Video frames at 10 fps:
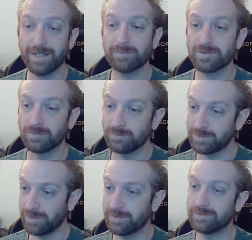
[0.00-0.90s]
absolute
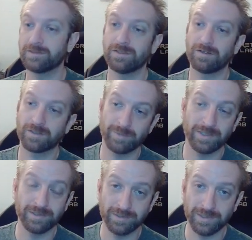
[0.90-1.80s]
ton to talk
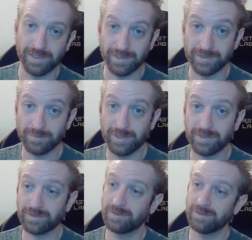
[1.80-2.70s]
about in the AI
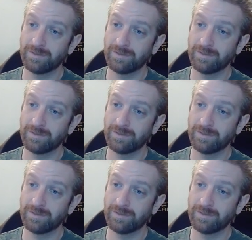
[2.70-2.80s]
space.